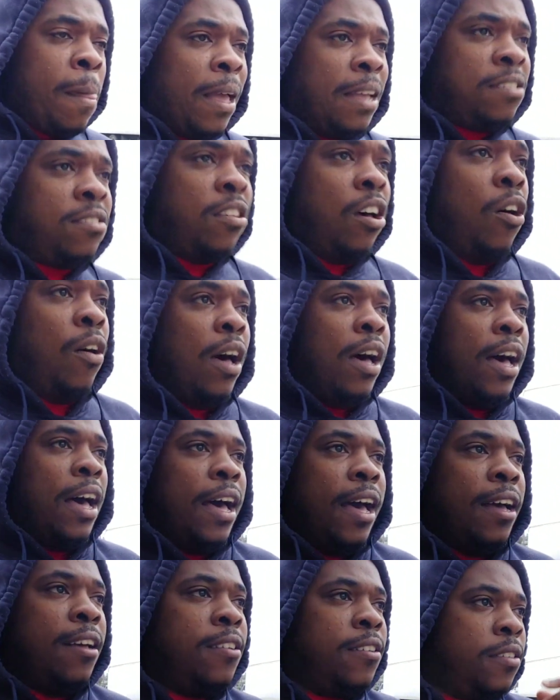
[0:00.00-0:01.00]
And so
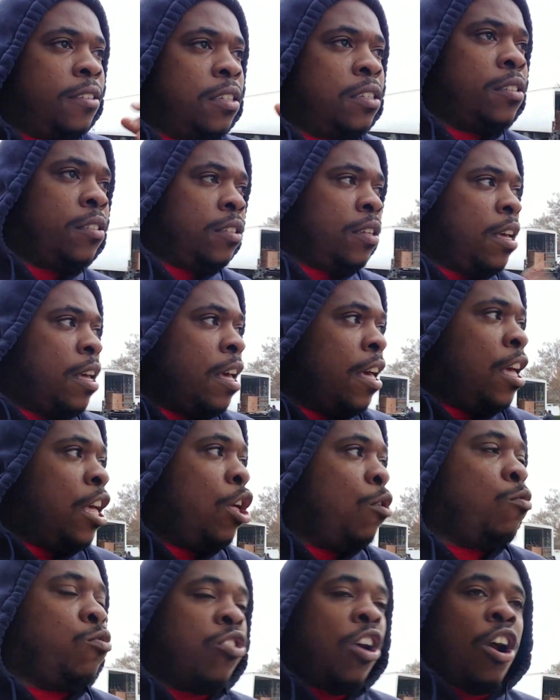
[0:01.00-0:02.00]
uh,
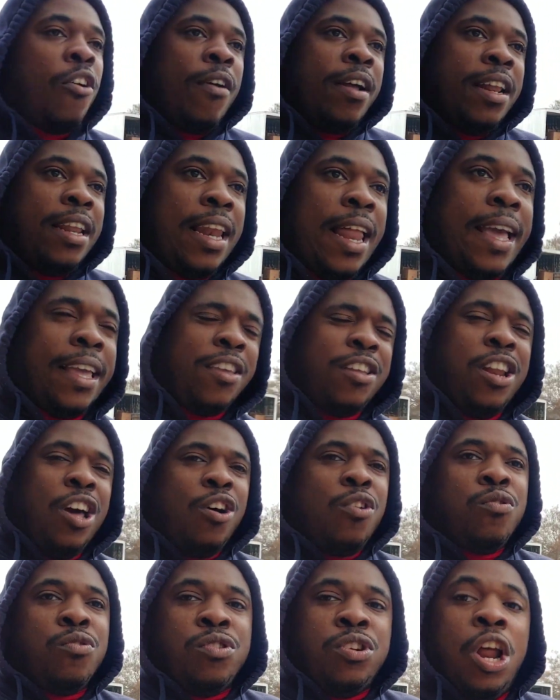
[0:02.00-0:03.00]
he was already like, you
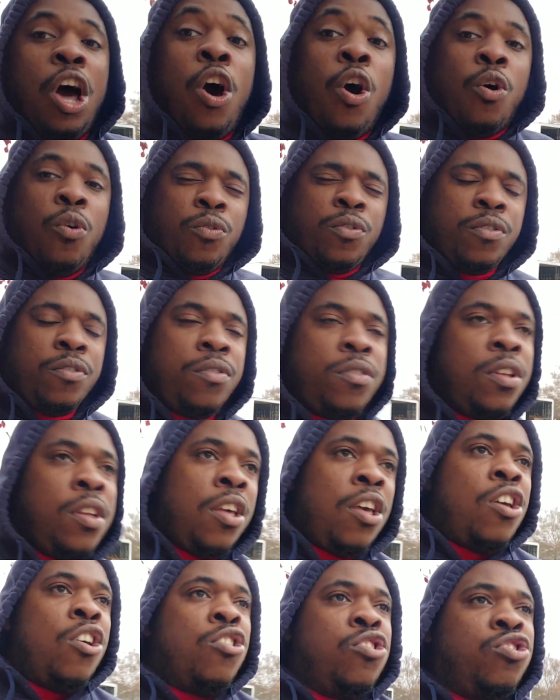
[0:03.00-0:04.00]
know, known.
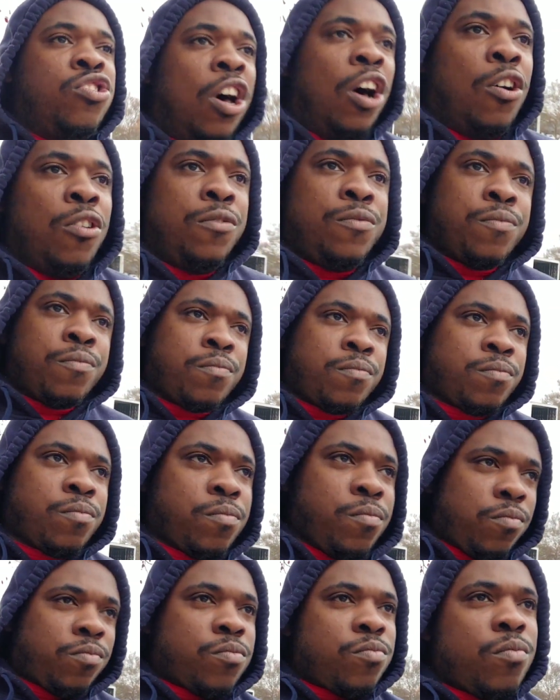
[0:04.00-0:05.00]
So,
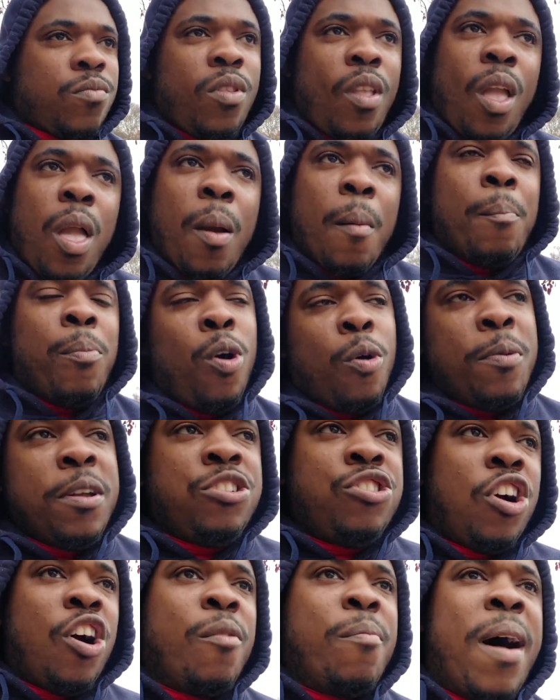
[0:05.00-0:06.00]
boom,
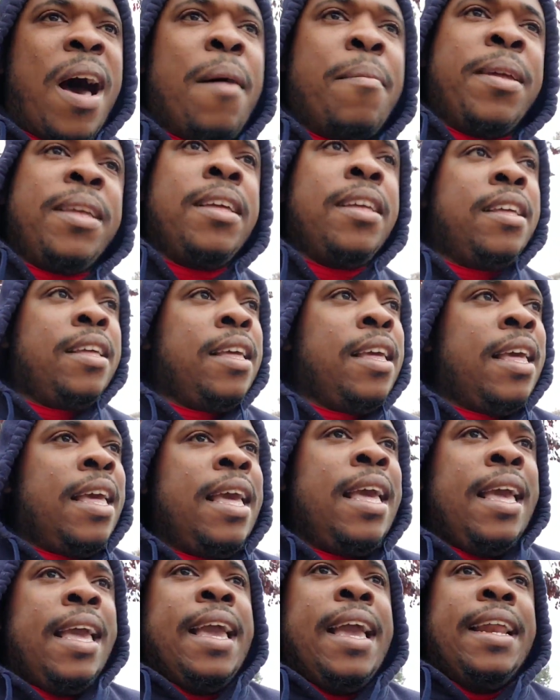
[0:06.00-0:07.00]
he drove by me.
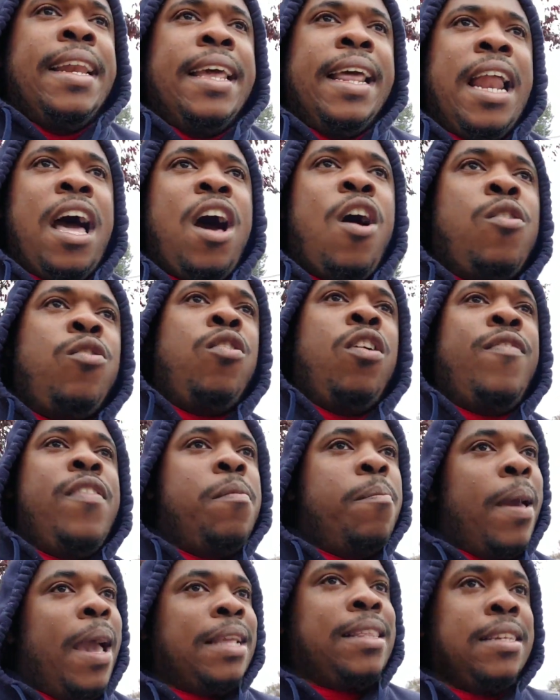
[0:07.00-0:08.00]
And then I don't know if
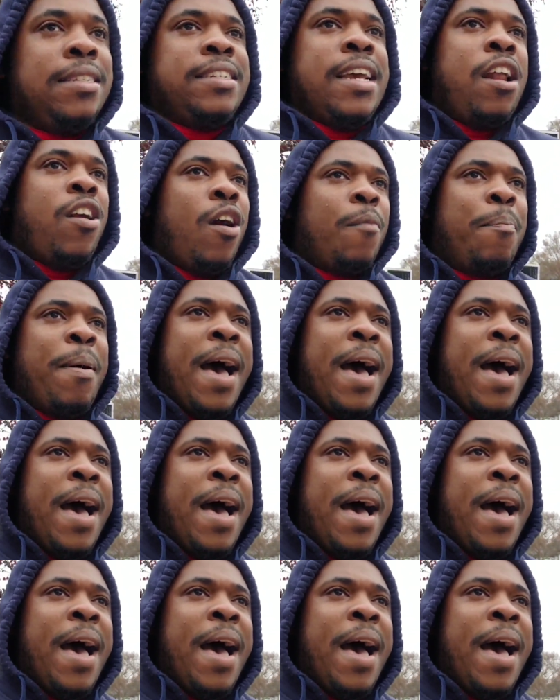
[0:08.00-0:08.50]
he made the shot or